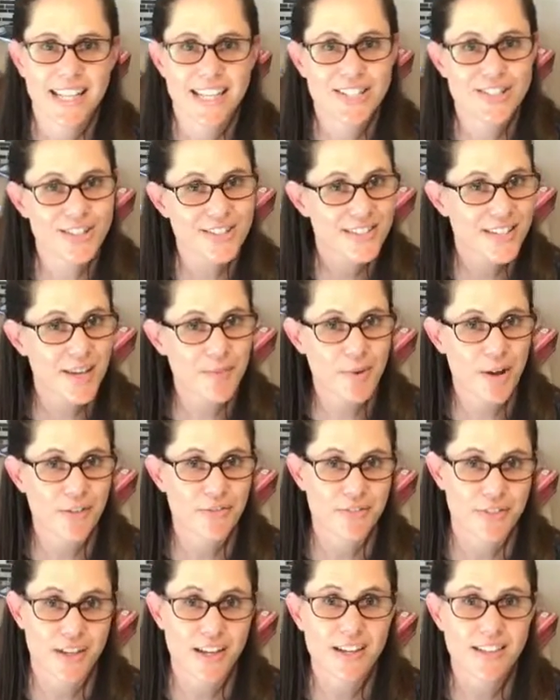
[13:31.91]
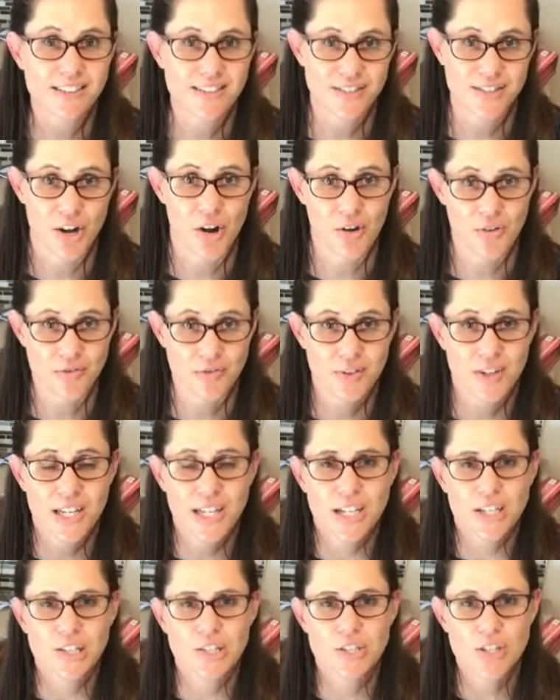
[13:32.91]
They just came off the stove.
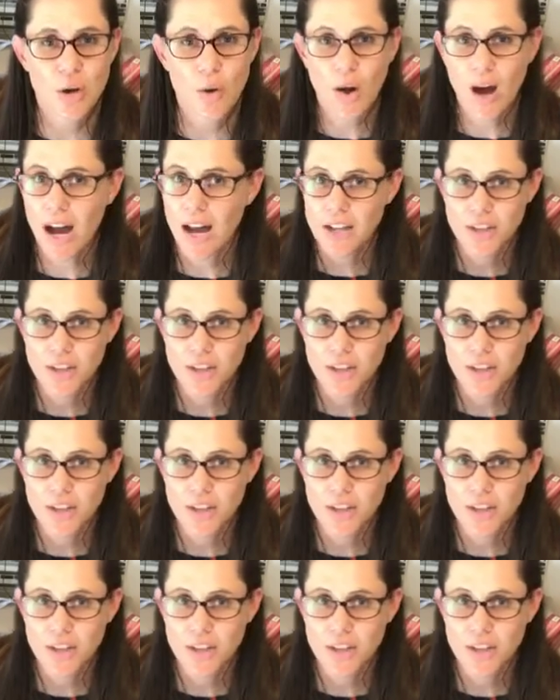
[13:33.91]
So